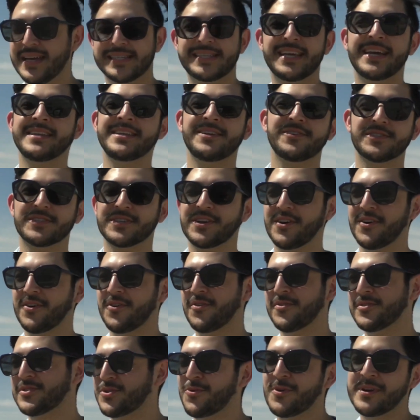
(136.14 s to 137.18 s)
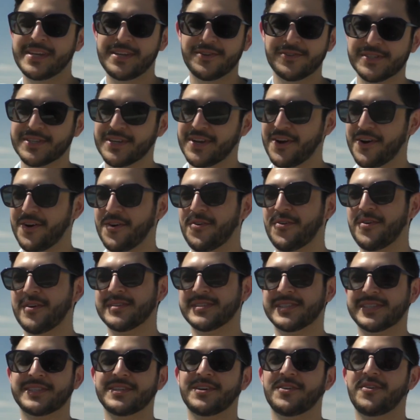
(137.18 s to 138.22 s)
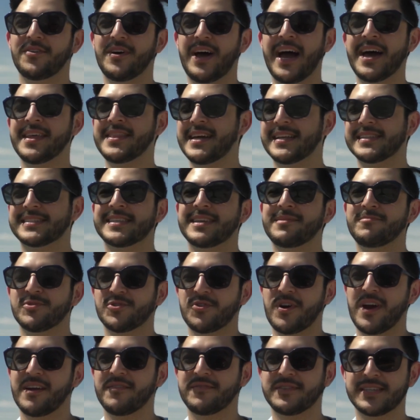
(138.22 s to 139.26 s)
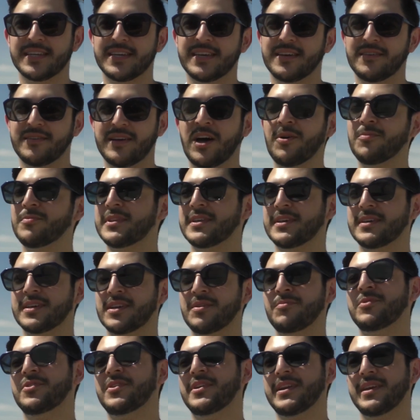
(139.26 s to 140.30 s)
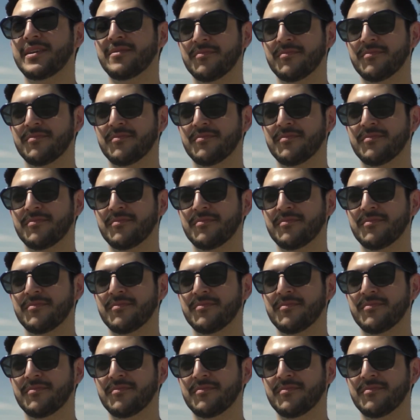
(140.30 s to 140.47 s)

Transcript: 10 years ago, 20 years ago, still had that same drive to help the community.